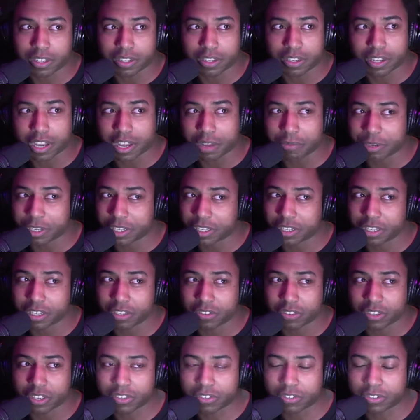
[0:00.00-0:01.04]

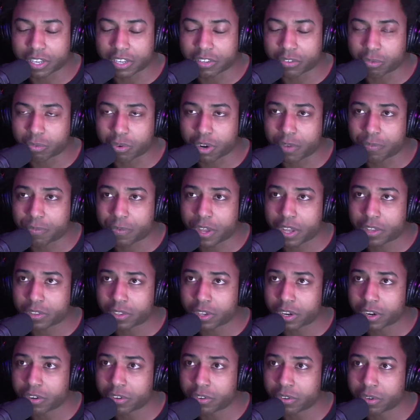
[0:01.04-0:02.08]
it's rough out
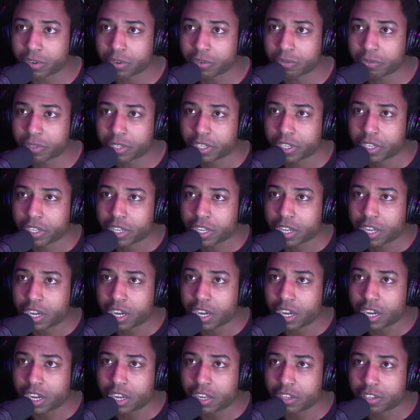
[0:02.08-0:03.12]
there, dude.
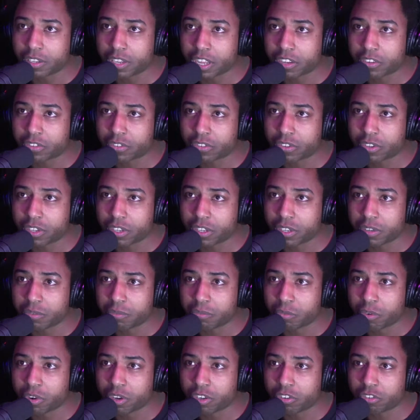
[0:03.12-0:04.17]
That's the
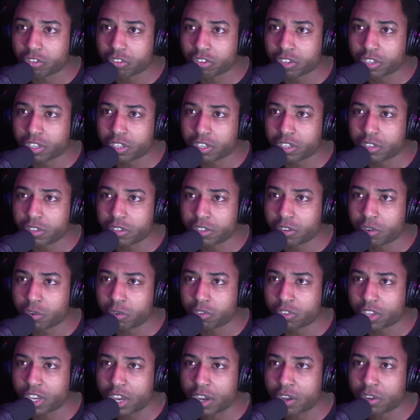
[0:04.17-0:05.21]
one in
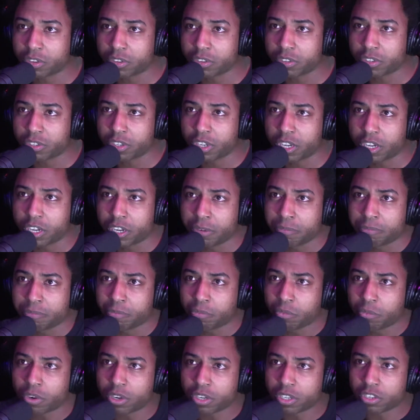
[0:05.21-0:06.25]
Old Town.
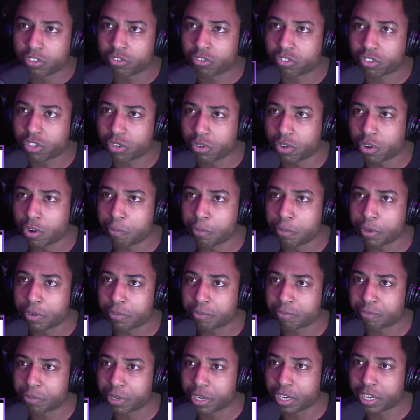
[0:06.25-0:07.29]
One is still
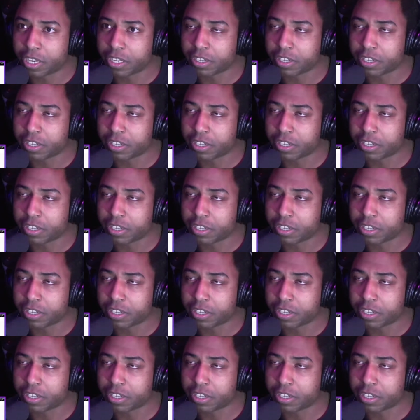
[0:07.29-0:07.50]
open, but